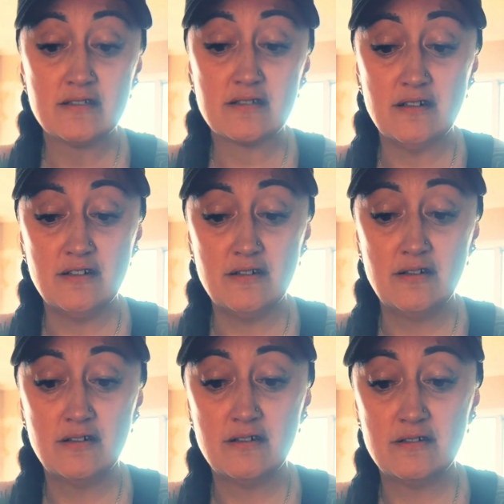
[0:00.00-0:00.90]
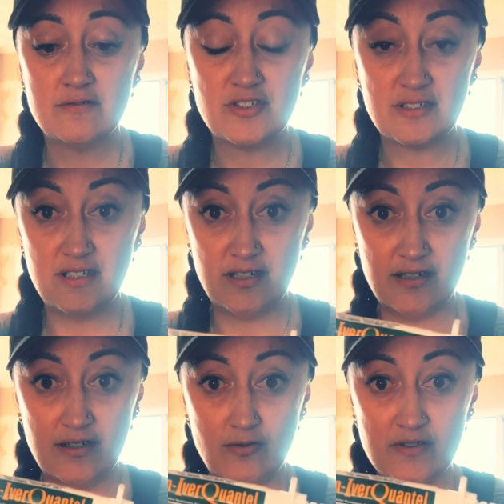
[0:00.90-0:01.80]
So just get it
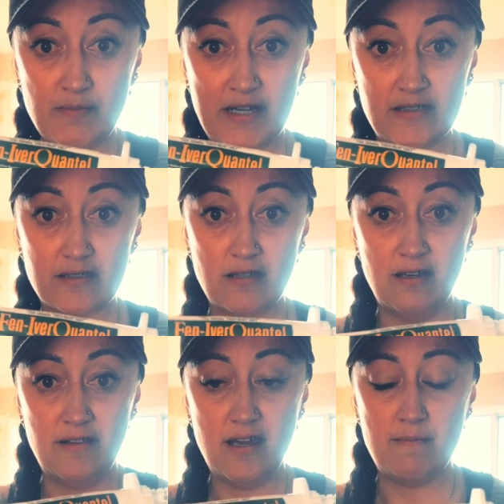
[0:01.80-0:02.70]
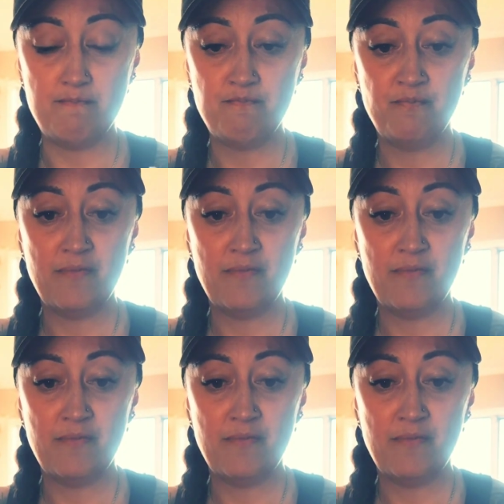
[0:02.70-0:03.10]
in a horse paste like that.